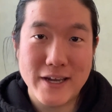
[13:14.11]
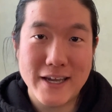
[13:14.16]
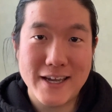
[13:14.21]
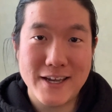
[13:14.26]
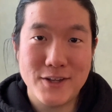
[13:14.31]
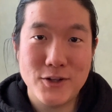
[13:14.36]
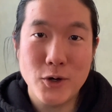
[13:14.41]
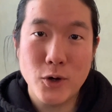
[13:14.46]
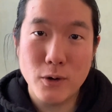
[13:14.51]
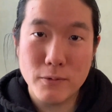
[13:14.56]

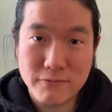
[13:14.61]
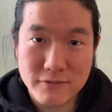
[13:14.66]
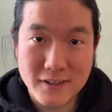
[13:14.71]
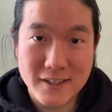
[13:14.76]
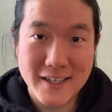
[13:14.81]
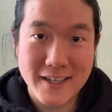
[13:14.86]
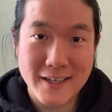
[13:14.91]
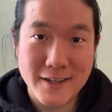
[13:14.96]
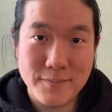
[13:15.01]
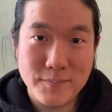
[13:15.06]
and
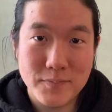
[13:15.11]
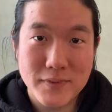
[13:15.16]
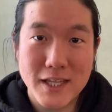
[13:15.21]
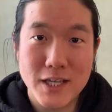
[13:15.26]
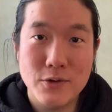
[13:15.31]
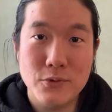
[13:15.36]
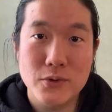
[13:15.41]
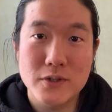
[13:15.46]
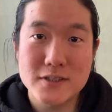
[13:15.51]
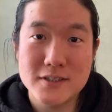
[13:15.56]
hopefully
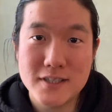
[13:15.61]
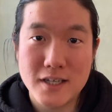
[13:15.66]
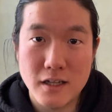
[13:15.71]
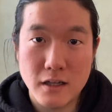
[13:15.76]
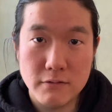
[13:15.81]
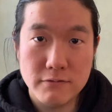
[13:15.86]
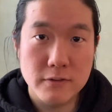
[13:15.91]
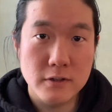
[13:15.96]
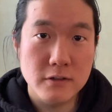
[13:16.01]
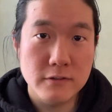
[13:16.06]
it was
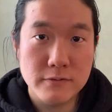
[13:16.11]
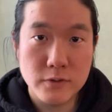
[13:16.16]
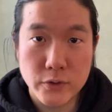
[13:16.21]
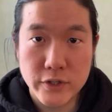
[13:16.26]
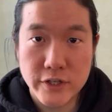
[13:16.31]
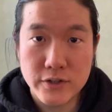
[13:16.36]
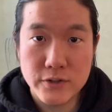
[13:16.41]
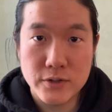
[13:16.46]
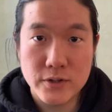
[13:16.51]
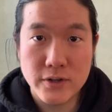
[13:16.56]
helpful for
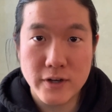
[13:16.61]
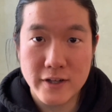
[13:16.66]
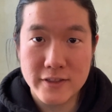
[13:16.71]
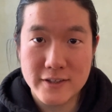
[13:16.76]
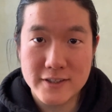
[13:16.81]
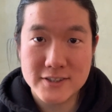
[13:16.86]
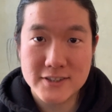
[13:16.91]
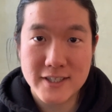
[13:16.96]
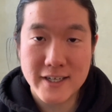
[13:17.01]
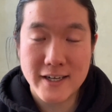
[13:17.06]
you to
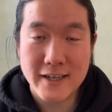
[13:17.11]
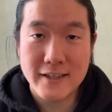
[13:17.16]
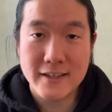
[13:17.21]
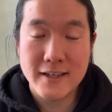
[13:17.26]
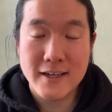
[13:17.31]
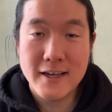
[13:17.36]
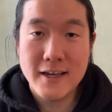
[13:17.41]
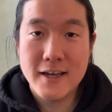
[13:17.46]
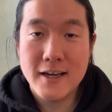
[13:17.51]
understand